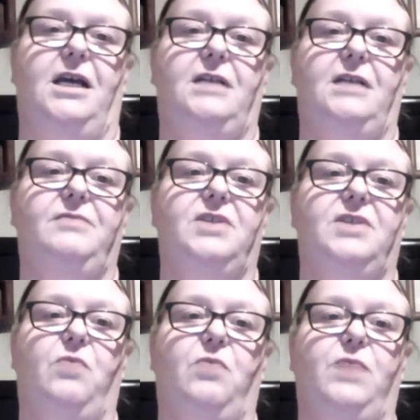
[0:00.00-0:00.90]
so
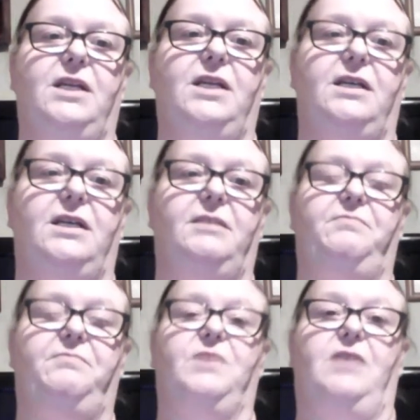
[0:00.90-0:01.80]
we,
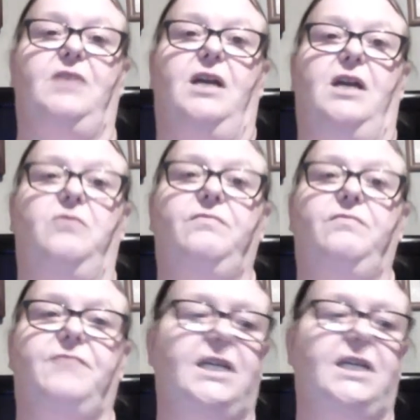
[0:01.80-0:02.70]

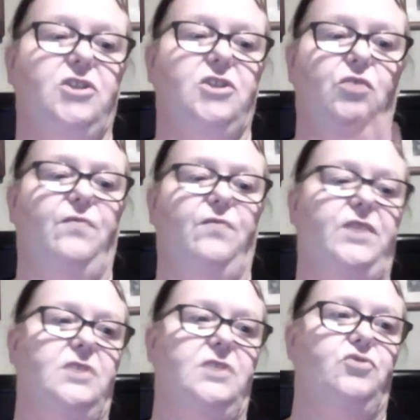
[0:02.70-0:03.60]
it's not up for
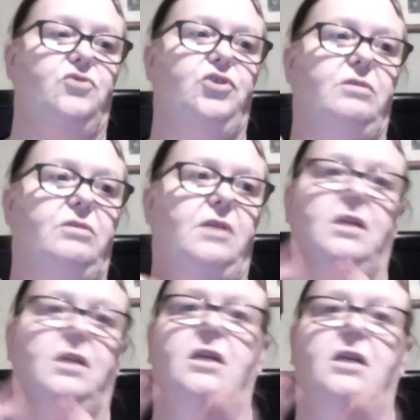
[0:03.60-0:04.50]
discussion.
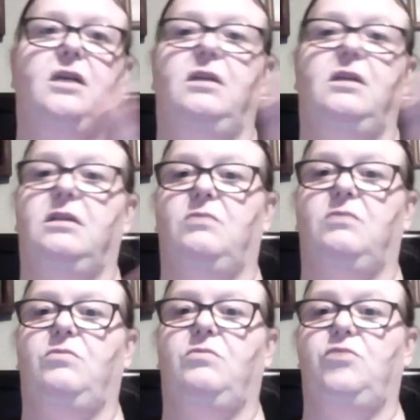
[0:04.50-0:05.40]

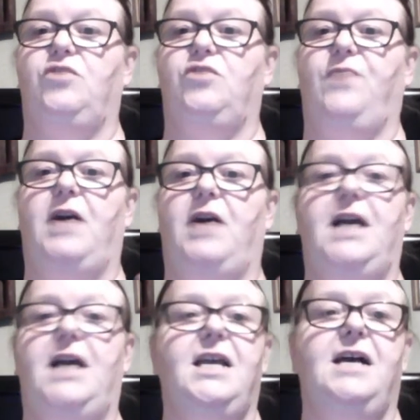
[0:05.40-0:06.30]
We just, hiya,
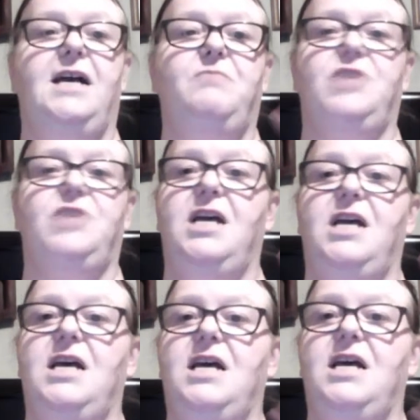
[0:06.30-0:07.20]

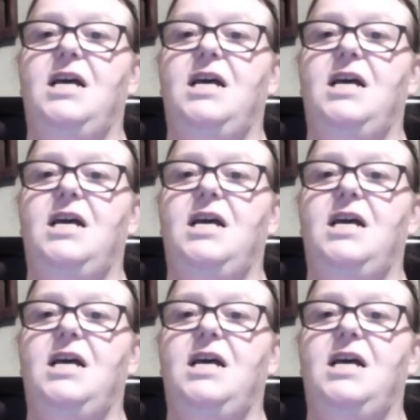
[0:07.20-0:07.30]
Amjad.